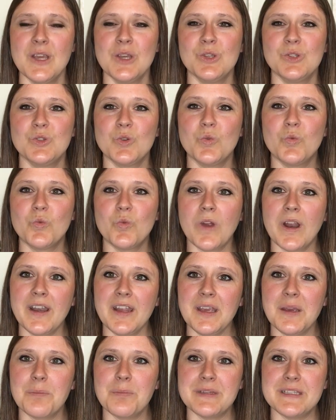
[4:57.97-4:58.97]
So
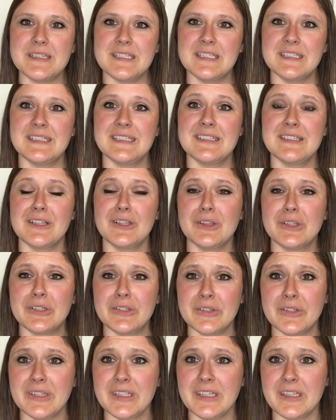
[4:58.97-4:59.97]
running a business is a
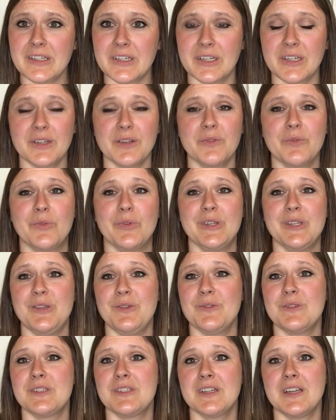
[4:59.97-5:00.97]
learning curve. When
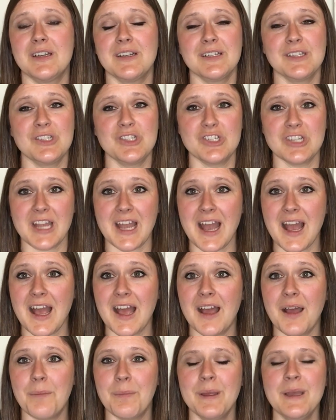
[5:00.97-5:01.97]
you start a
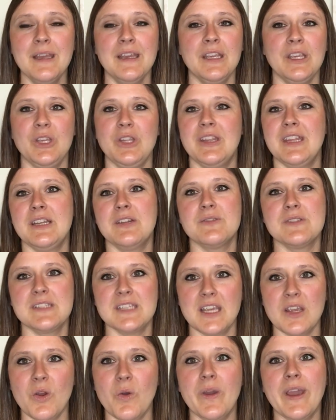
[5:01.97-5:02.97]
job, they don't
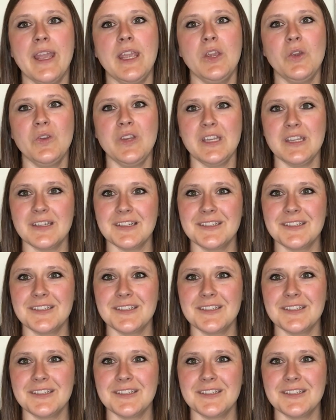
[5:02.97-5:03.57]
say, okay, you need to